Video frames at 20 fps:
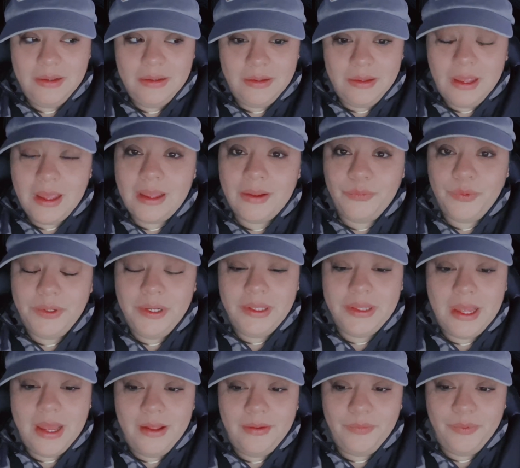yeah, we need
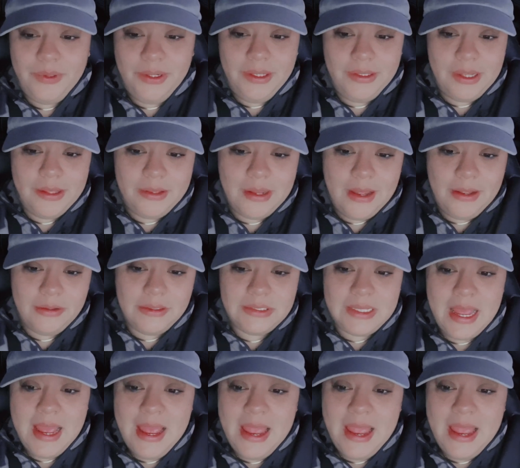that. We need that in the house.